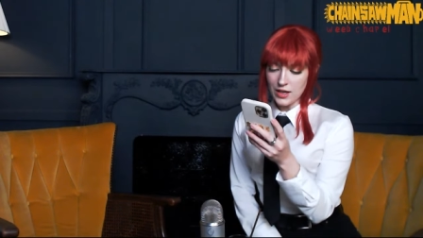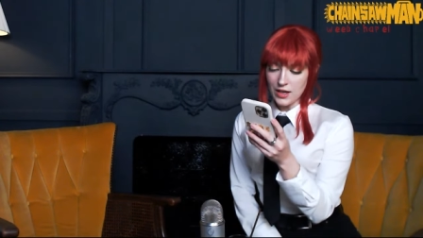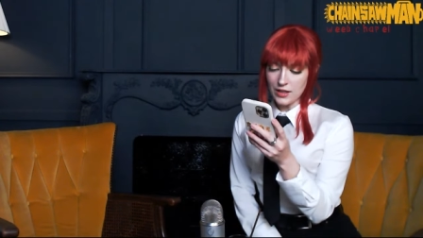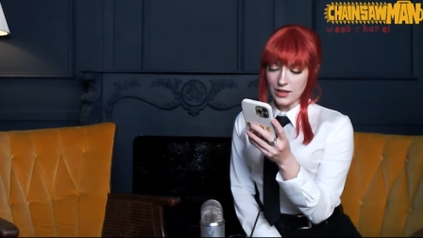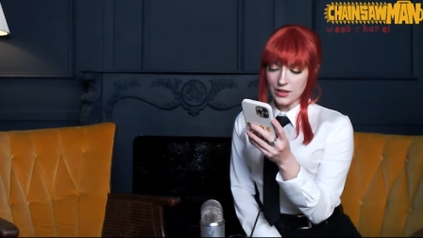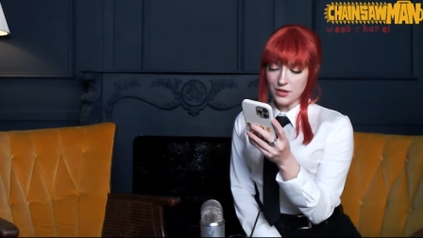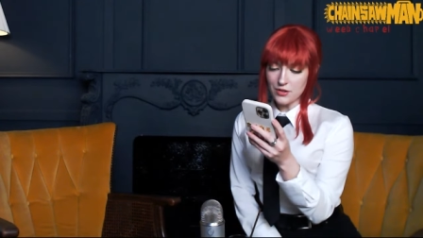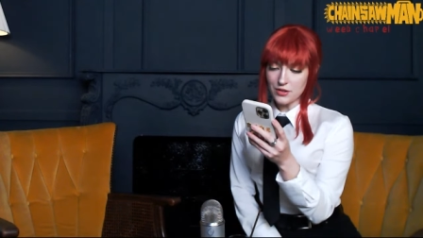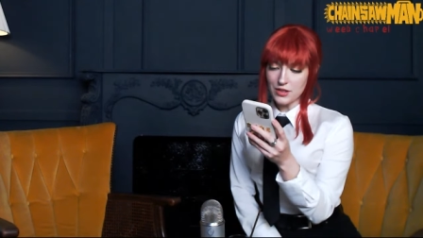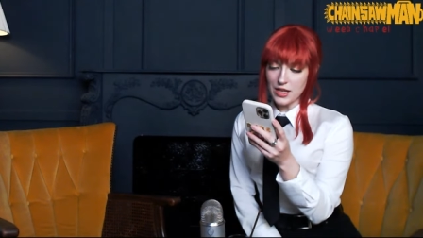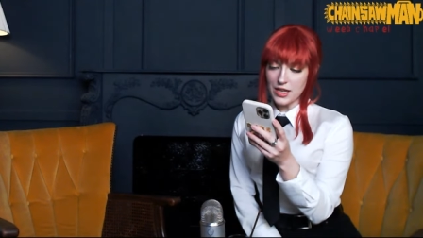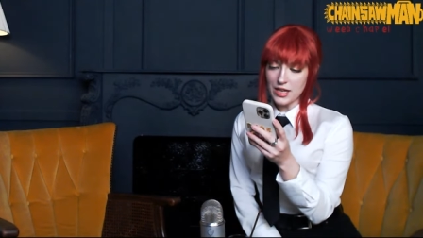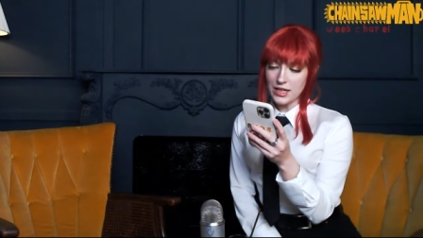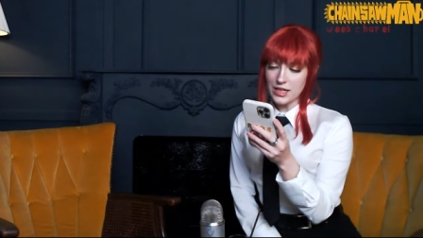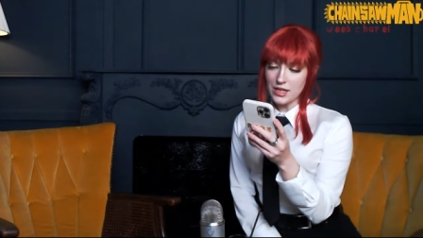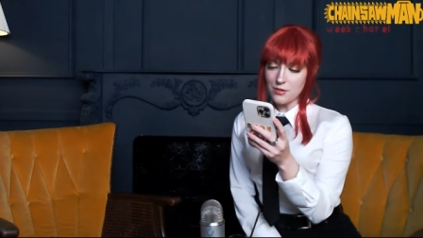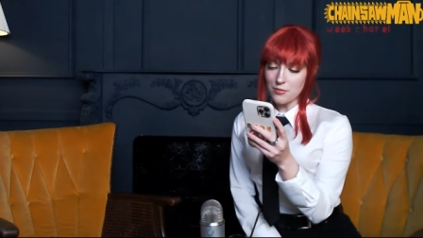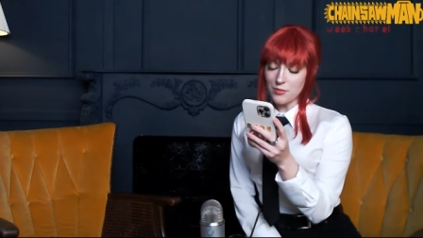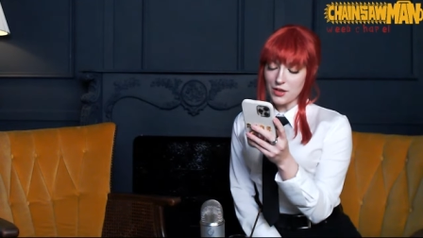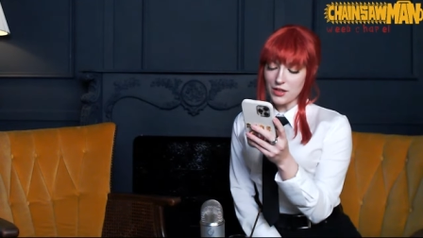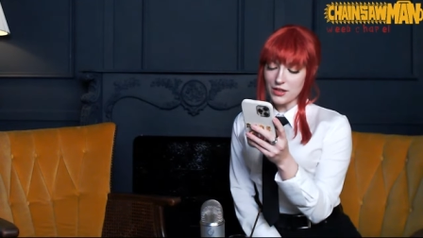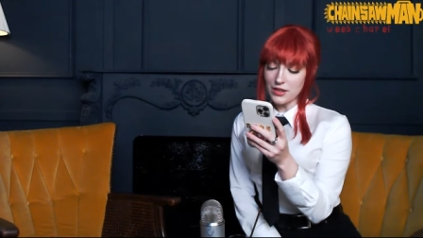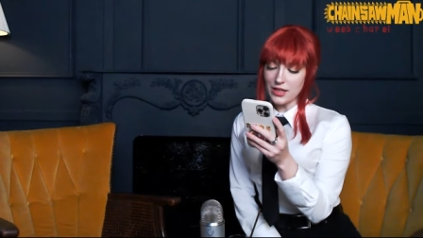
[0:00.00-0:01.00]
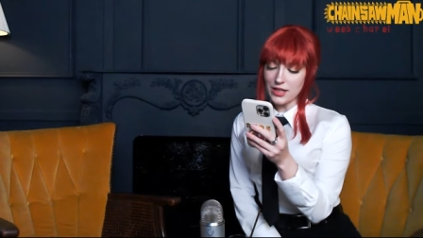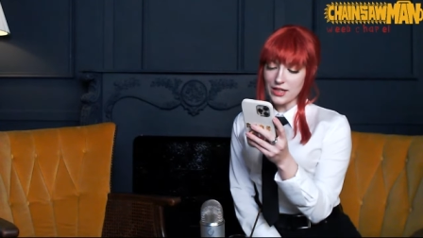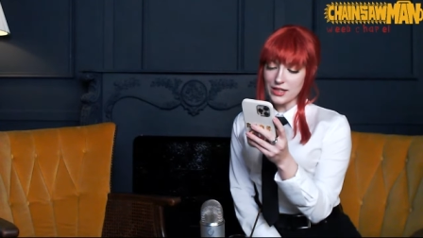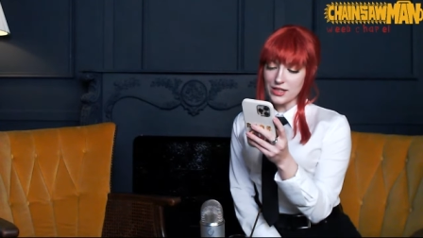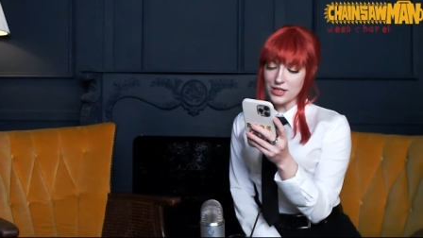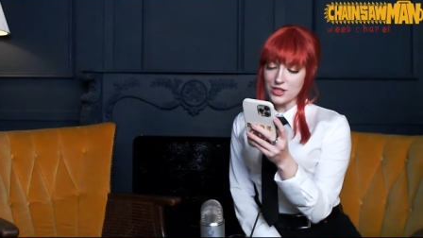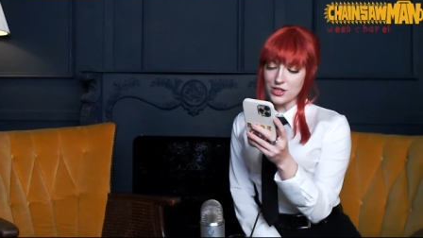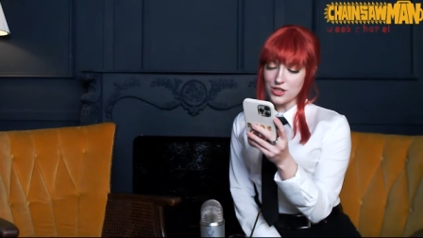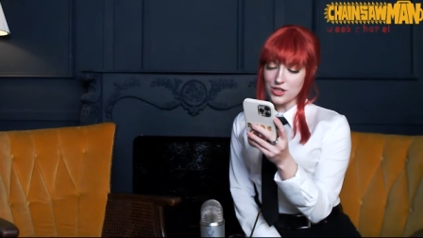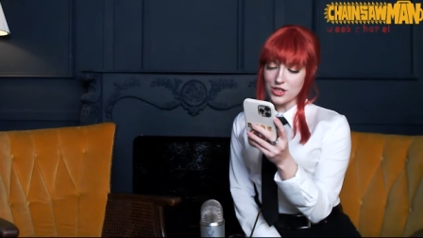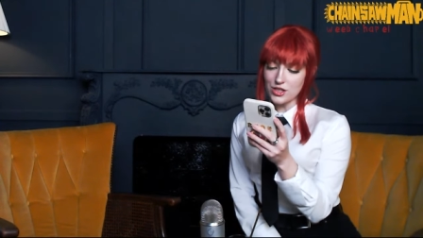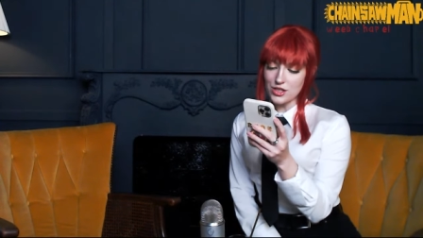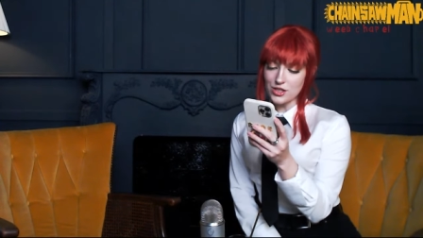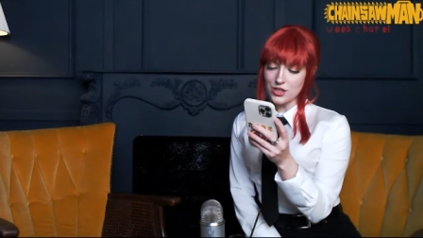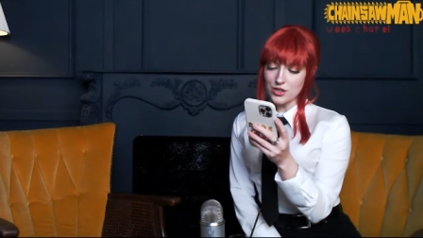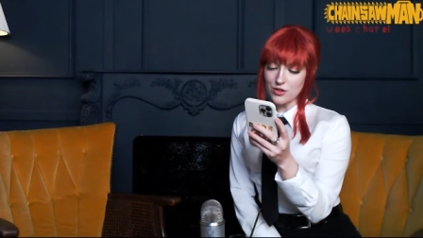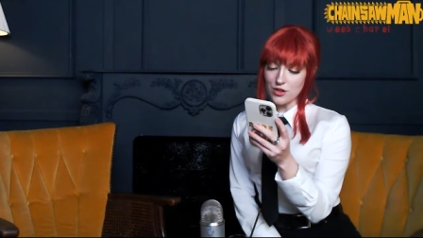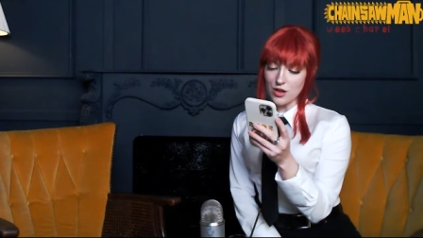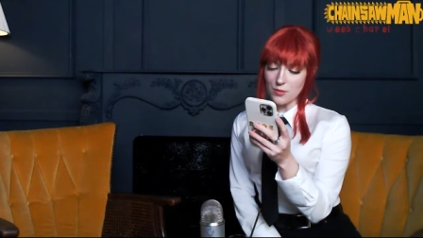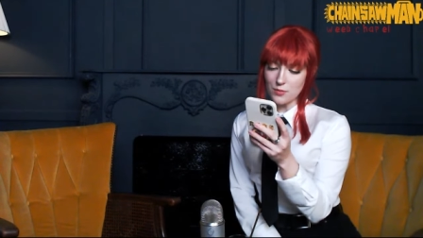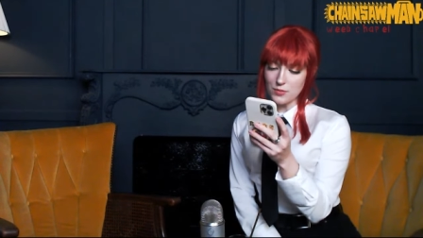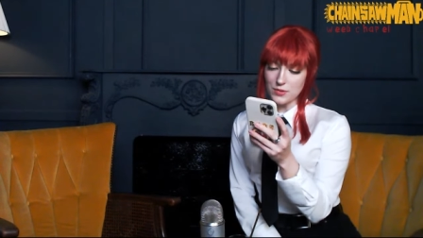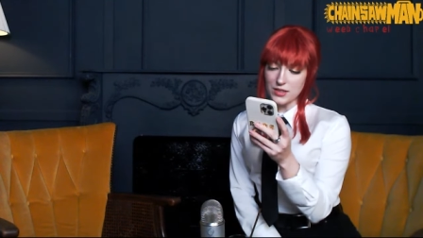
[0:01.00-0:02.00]
Hello to anyone that has just
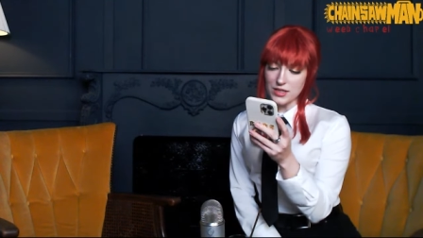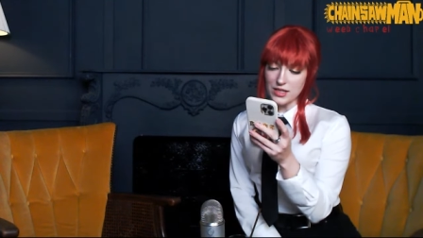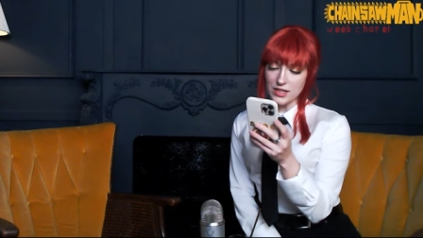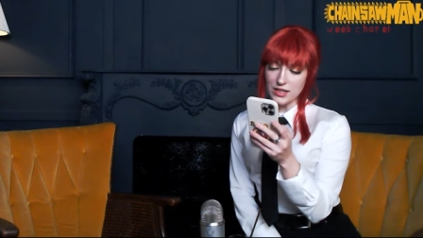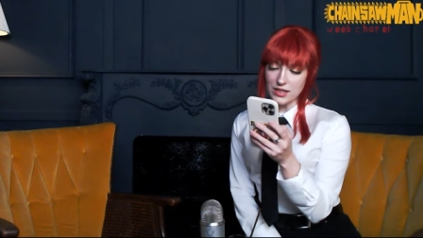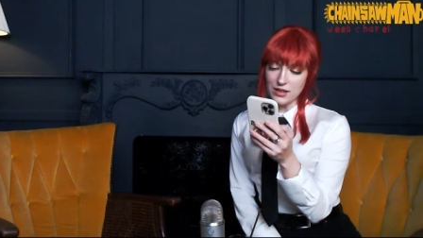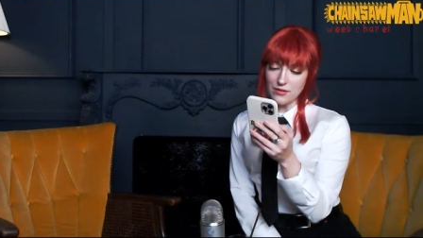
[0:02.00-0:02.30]
dropped in.